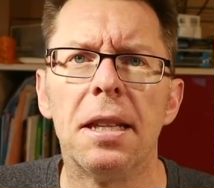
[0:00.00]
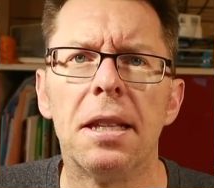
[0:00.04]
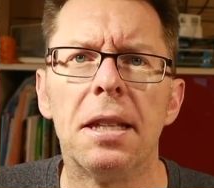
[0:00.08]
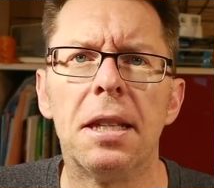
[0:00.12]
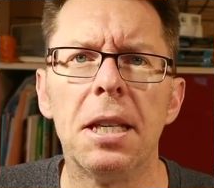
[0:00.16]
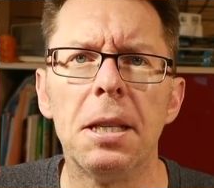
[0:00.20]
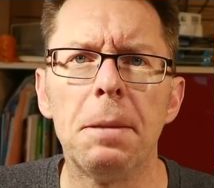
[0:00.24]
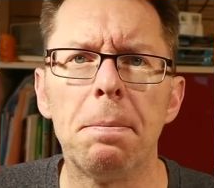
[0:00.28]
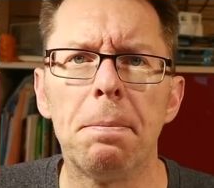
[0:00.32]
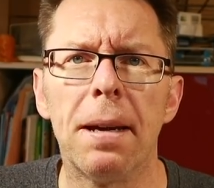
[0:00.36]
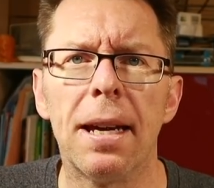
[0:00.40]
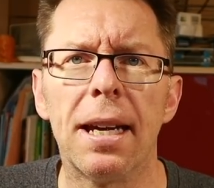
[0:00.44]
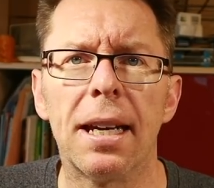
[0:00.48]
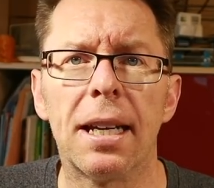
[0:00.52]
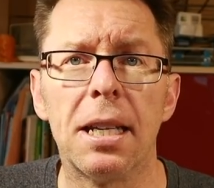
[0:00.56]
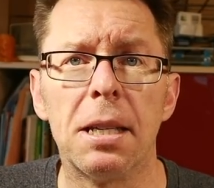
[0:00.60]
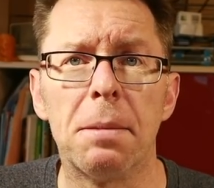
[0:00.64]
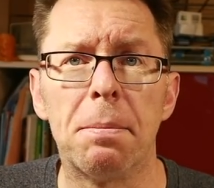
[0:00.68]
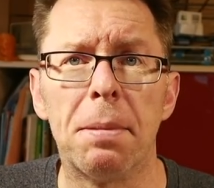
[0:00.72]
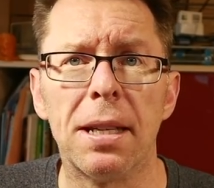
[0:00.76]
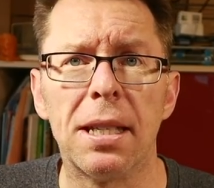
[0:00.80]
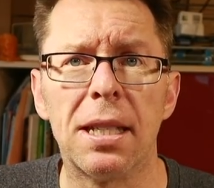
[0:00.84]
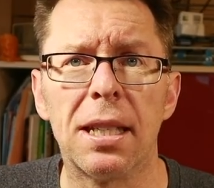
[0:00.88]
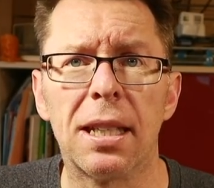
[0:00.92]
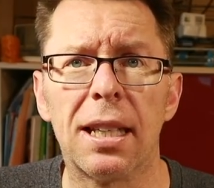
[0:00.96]
This pack is
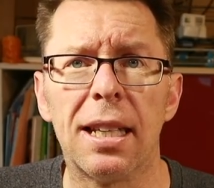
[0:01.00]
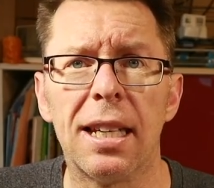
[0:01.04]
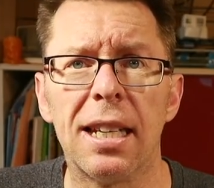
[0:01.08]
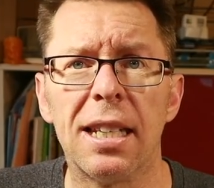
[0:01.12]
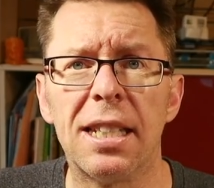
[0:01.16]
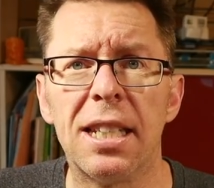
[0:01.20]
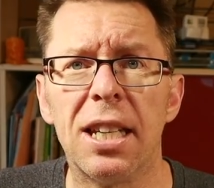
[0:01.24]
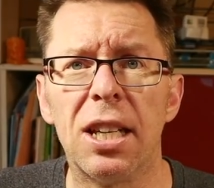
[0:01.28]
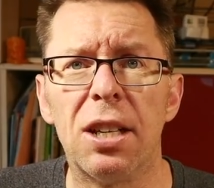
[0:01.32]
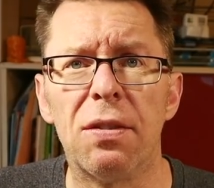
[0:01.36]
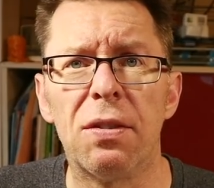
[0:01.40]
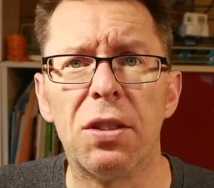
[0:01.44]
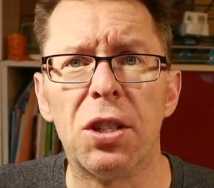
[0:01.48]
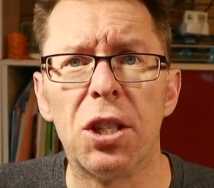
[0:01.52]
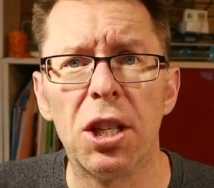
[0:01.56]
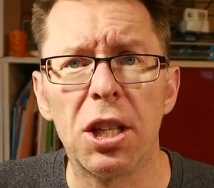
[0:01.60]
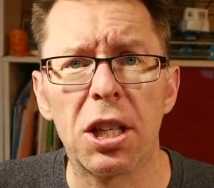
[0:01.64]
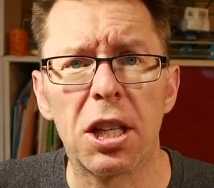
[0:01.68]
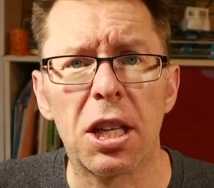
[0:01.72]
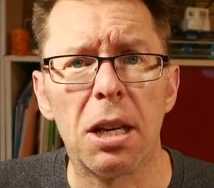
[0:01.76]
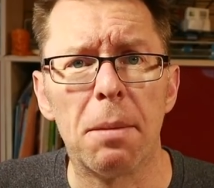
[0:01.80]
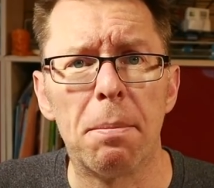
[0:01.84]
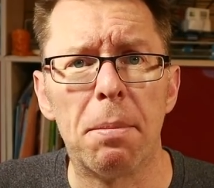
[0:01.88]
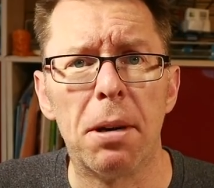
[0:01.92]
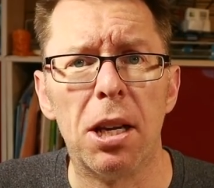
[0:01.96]
basically a set of
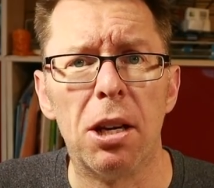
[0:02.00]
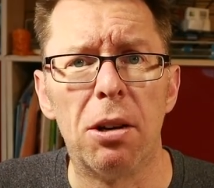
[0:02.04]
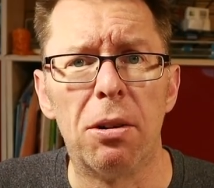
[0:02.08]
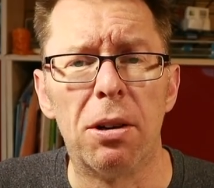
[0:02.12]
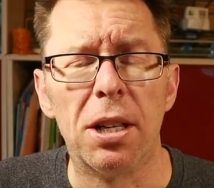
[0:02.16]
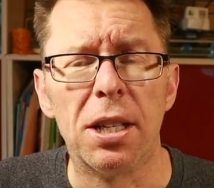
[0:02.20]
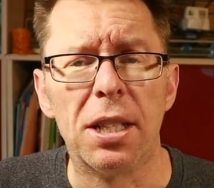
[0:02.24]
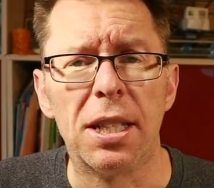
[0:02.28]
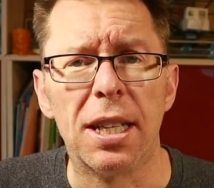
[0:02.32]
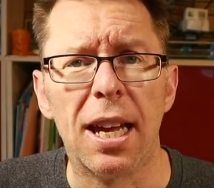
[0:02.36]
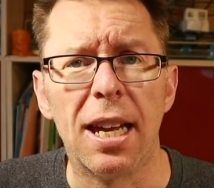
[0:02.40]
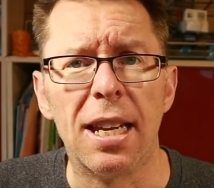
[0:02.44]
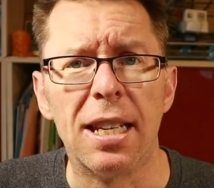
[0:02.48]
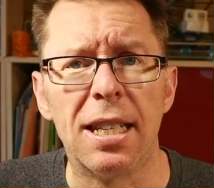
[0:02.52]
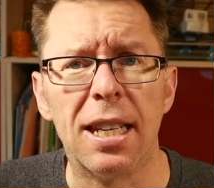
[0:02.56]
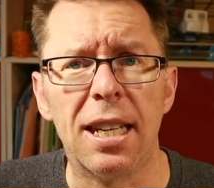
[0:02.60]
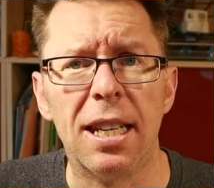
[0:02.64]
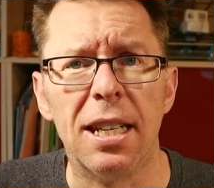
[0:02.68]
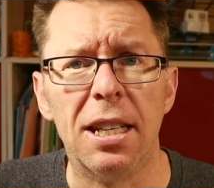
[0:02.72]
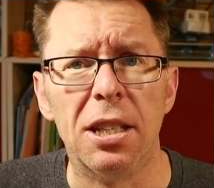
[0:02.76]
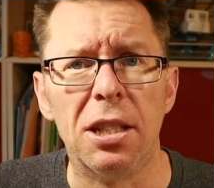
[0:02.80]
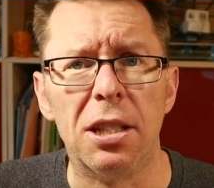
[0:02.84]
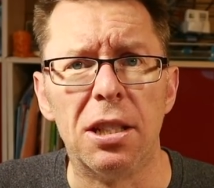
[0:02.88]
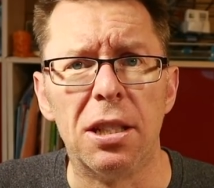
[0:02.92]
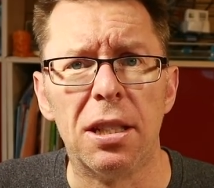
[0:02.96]
circular polarised
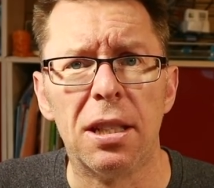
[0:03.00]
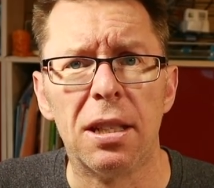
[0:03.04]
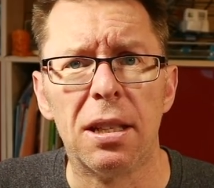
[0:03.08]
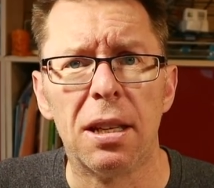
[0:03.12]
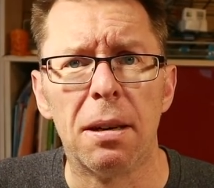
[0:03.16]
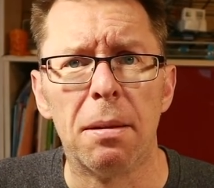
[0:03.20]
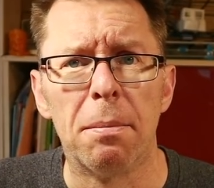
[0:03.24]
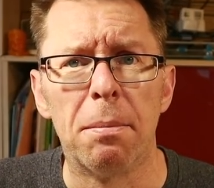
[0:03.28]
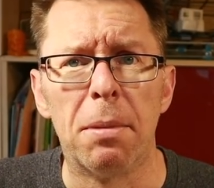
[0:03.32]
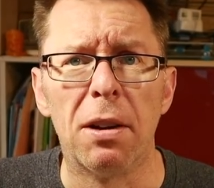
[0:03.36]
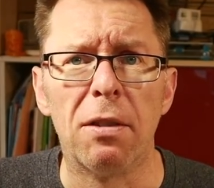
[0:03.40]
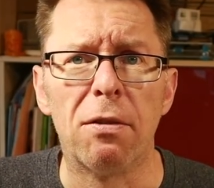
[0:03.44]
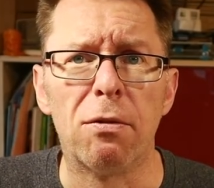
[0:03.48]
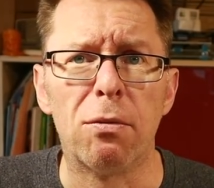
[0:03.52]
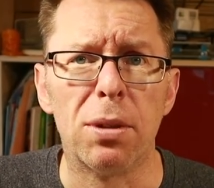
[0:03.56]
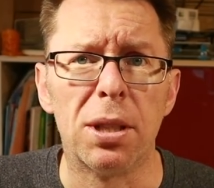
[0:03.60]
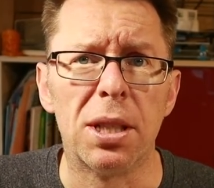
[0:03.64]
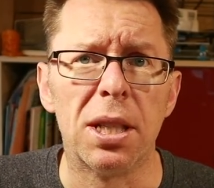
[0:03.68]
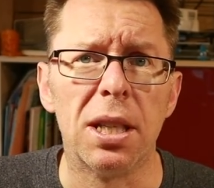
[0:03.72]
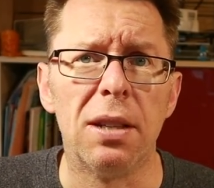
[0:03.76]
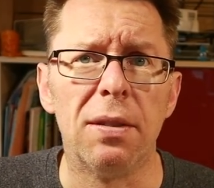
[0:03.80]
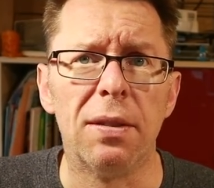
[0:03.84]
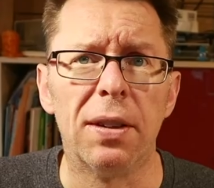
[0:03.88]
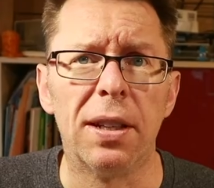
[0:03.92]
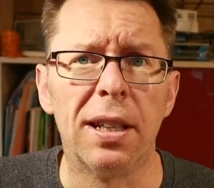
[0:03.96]
antennas, both
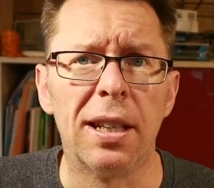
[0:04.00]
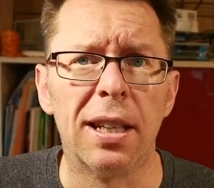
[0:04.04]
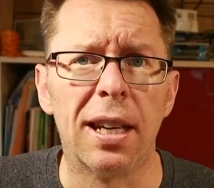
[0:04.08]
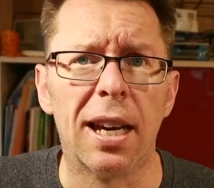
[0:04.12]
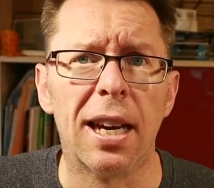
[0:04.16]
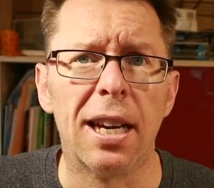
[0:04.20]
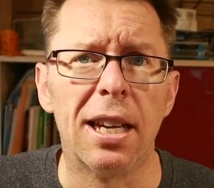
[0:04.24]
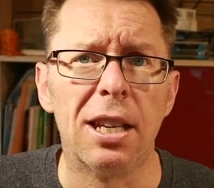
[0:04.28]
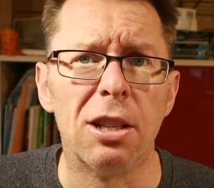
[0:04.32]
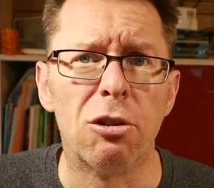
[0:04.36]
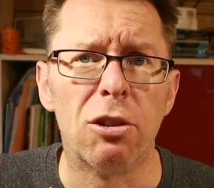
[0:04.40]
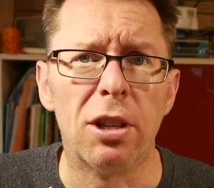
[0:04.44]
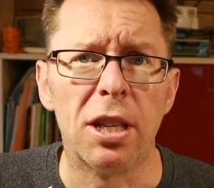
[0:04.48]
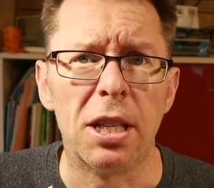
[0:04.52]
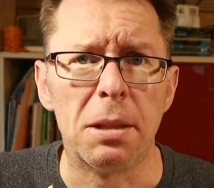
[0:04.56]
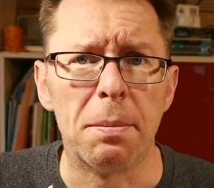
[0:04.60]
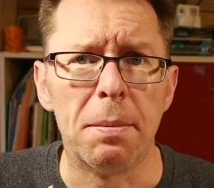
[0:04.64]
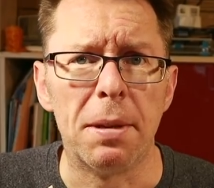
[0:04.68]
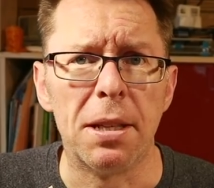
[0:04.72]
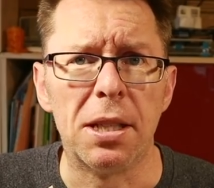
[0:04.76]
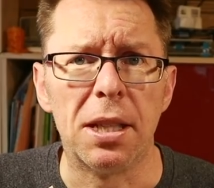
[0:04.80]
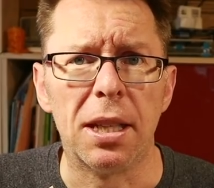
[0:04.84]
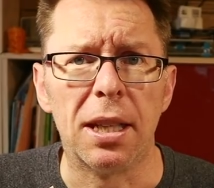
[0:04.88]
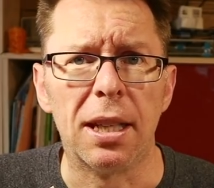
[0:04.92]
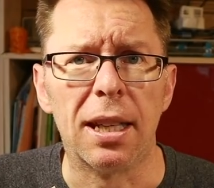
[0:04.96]
receiving and
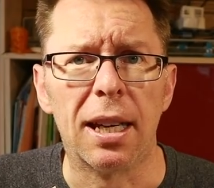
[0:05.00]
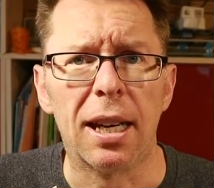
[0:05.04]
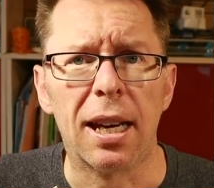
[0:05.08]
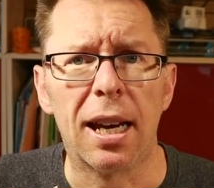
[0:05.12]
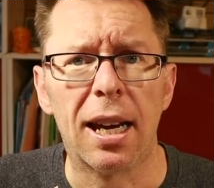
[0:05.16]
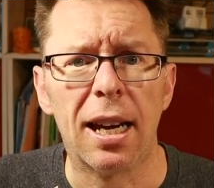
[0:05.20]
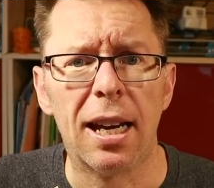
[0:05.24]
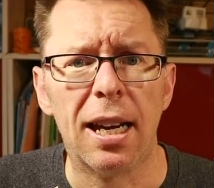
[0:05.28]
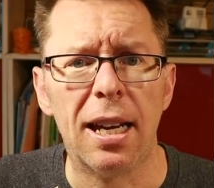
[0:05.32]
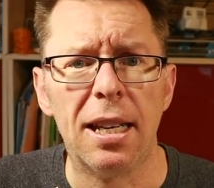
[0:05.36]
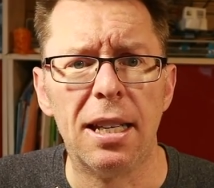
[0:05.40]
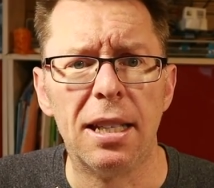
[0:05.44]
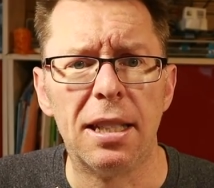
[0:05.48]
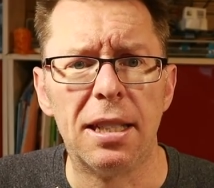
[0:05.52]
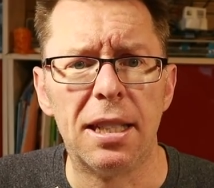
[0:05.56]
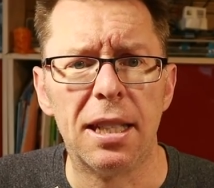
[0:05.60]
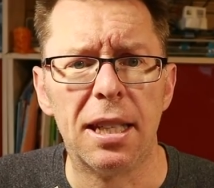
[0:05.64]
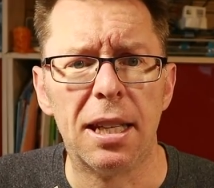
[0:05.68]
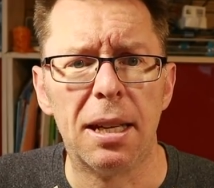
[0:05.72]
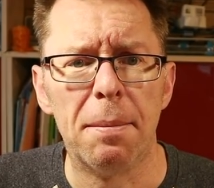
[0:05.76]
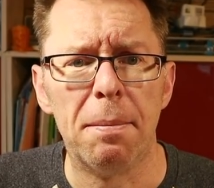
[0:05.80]
transmitting, and